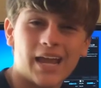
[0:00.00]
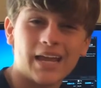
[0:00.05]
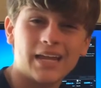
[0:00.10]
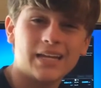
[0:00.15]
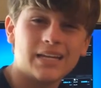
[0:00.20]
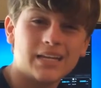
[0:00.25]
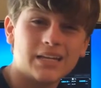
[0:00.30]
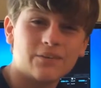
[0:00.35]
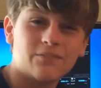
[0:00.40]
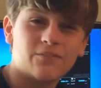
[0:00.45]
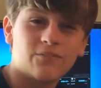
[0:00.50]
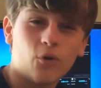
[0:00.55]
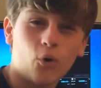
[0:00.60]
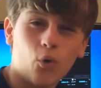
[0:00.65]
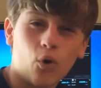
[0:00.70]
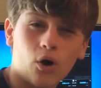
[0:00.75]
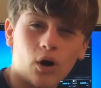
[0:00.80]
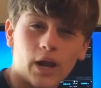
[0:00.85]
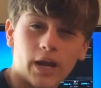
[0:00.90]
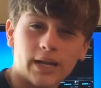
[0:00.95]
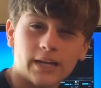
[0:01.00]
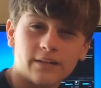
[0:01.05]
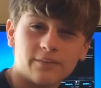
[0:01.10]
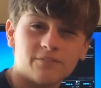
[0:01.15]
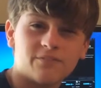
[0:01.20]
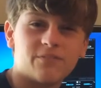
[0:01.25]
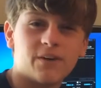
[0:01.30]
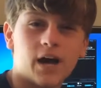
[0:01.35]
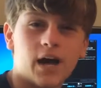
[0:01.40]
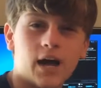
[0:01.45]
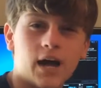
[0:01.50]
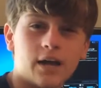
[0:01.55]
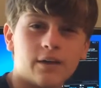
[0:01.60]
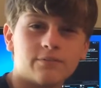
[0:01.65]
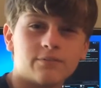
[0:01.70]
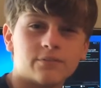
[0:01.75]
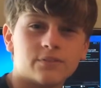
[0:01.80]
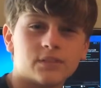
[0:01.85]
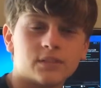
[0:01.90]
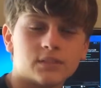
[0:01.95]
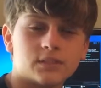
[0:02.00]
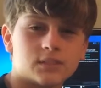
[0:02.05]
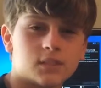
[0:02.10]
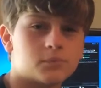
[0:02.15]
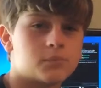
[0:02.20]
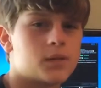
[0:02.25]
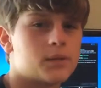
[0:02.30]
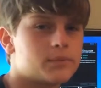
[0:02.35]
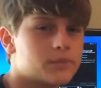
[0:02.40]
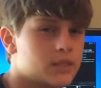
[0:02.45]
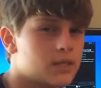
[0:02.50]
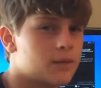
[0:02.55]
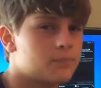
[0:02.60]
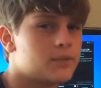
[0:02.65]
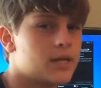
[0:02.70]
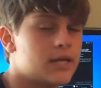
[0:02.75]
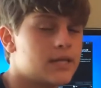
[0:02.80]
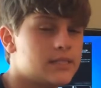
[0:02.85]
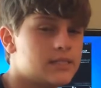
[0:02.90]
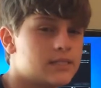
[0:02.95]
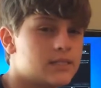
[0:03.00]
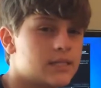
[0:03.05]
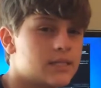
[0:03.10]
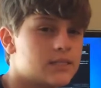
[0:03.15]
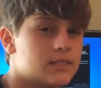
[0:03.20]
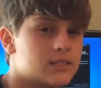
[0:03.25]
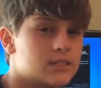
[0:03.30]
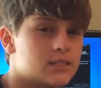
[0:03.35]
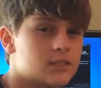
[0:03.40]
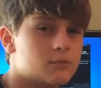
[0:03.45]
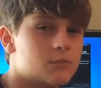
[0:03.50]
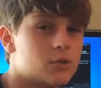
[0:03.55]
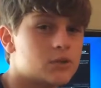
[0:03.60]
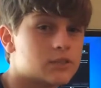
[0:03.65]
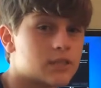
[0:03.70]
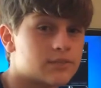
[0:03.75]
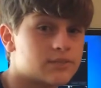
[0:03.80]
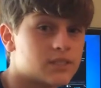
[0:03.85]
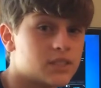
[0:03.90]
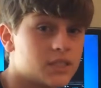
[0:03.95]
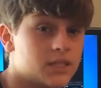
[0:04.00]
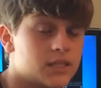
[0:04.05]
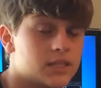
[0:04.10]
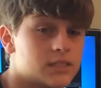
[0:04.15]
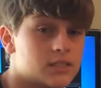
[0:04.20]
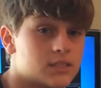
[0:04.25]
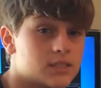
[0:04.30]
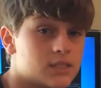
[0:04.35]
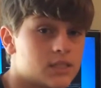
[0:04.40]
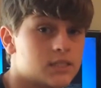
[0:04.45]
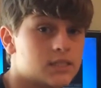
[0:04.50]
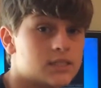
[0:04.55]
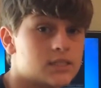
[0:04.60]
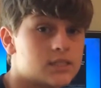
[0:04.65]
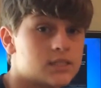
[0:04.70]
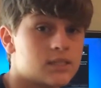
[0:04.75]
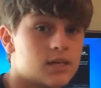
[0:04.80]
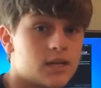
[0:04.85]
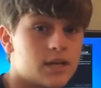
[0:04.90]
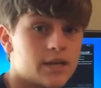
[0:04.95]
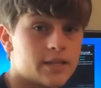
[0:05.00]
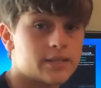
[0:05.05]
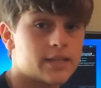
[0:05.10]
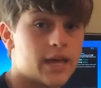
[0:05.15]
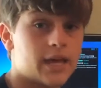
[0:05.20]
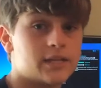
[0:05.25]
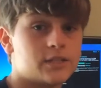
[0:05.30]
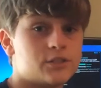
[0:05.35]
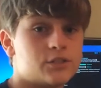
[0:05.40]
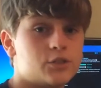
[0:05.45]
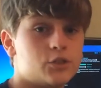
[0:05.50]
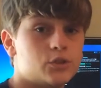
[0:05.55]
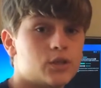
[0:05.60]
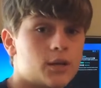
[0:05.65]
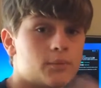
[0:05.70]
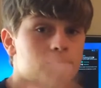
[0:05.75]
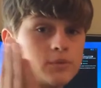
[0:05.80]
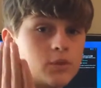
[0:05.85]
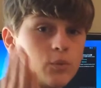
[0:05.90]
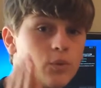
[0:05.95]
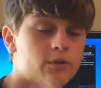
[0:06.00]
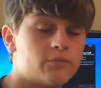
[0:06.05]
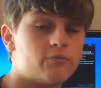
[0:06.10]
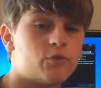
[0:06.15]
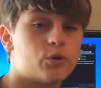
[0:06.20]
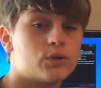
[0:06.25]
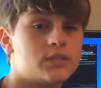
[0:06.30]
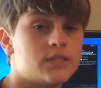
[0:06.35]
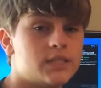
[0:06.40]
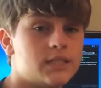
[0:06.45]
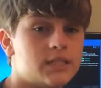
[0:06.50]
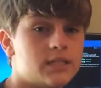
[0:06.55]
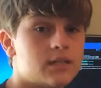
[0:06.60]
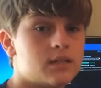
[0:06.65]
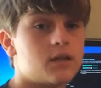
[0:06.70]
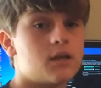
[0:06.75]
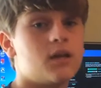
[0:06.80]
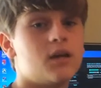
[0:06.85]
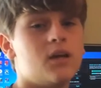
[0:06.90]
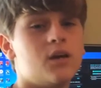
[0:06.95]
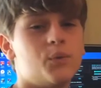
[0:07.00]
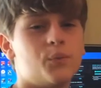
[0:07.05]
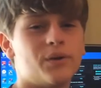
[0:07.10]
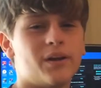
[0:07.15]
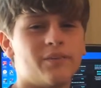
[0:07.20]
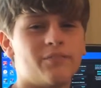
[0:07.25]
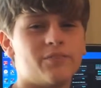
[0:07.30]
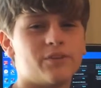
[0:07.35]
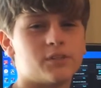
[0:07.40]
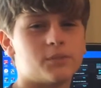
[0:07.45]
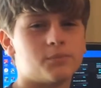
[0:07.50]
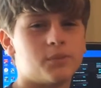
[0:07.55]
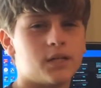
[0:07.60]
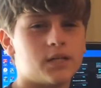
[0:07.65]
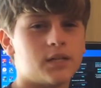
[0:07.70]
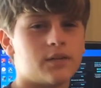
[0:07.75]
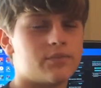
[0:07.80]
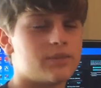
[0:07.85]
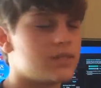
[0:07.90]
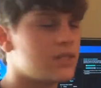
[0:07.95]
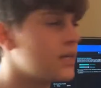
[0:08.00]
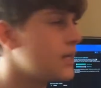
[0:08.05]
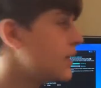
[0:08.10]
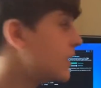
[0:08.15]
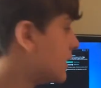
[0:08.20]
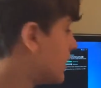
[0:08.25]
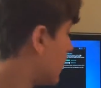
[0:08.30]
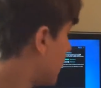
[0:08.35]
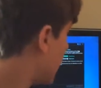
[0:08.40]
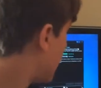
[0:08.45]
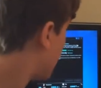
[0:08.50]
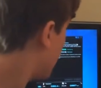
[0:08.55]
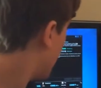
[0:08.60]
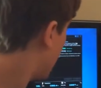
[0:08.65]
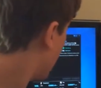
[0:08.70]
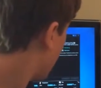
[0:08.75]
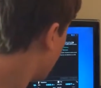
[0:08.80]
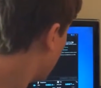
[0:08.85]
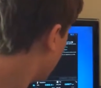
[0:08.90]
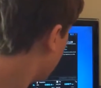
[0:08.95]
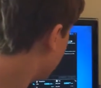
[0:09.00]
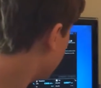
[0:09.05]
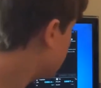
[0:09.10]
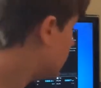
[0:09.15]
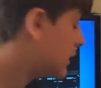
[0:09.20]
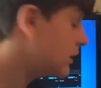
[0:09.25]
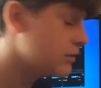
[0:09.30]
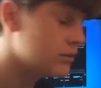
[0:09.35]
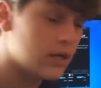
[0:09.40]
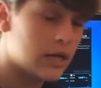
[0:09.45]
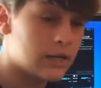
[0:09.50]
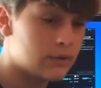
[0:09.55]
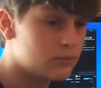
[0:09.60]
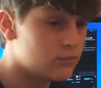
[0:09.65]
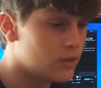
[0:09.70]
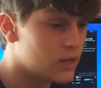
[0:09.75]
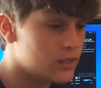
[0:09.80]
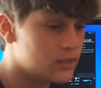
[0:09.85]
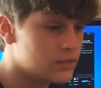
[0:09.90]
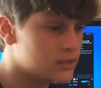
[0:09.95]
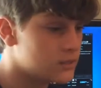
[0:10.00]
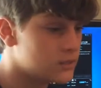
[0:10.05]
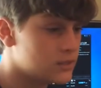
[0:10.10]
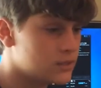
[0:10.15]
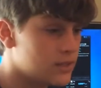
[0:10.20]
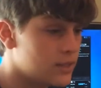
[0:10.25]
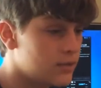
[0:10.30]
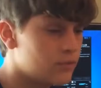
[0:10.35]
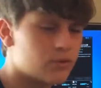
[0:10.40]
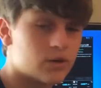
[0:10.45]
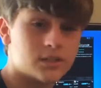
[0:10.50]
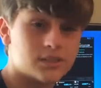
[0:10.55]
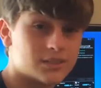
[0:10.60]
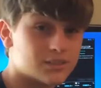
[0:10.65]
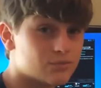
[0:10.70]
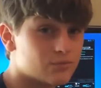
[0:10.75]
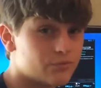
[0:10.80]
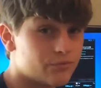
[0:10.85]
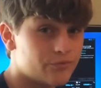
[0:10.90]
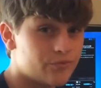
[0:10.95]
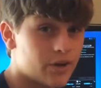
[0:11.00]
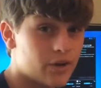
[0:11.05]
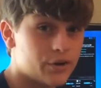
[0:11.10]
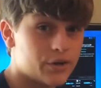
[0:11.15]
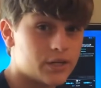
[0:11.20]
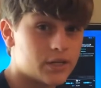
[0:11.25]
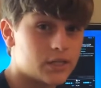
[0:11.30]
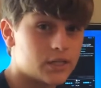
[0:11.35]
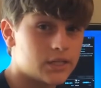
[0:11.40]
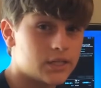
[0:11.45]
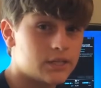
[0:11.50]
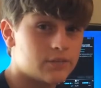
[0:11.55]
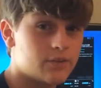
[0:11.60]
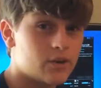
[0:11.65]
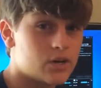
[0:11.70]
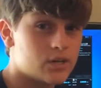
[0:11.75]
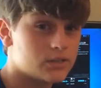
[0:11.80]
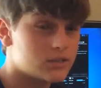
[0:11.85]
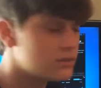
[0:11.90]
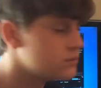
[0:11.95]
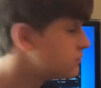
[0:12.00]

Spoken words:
84, 85, sometimes getting up to 86 is the most I've seen it since that shoot up to 114 when I first plugged everything in. It runs very clean, very,